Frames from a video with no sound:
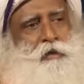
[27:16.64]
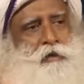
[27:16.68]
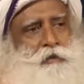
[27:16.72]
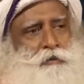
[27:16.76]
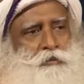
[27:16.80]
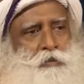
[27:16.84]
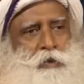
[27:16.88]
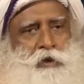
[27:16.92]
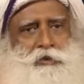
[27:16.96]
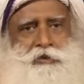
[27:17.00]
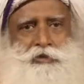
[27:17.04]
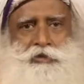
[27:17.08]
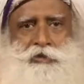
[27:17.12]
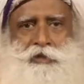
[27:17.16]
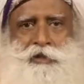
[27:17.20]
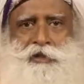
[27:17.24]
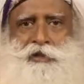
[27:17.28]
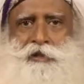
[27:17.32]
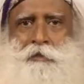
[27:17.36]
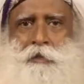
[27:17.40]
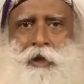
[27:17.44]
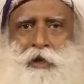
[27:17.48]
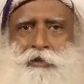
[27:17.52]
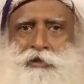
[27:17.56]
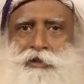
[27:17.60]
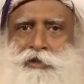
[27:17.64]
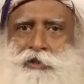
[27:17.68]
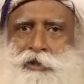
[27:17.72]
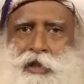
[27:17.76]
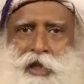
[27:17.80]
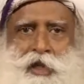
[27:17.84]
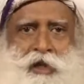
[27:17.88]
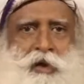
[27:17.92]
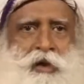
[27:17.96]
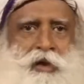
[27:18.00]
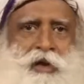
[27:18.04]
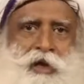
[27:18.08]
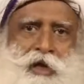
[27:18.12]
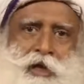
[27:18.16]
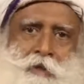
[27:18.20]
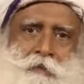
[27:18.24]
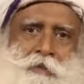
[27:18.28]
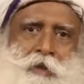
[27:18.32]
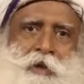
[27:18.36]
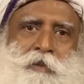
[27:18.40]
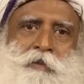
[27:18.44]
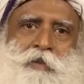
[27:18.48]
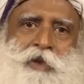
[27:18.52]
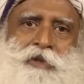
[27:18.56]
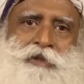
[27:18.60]
monsoon is about to start, already
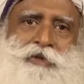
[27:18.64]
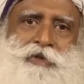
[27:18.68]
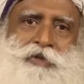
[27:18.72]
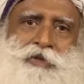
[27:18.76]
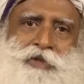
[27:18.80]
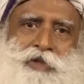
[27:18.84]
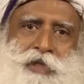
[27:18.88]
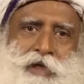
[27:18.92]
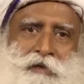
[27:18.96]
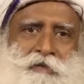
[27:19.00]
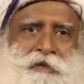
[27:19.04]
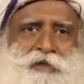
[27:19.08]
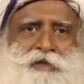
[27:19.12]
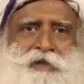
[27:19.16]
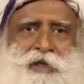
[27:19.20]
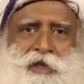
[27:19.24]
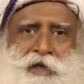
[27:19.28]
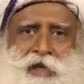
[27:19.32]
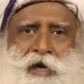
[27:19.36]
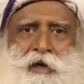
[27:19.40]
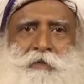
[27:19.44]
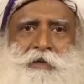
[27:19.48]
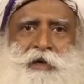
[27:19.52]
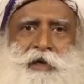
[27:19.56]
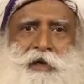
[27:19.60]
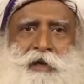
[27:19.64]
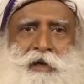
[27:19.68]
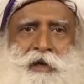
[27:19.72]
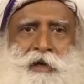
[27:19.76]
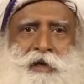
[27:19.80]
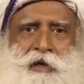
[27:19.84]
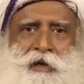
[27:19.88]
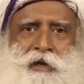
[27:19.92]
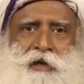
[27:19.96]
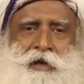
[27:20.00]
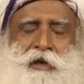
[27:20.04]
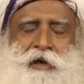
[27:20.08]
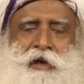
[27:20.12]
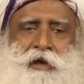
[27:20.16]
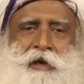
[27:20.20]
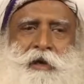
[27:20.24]
pre-monsoon showers are coming here.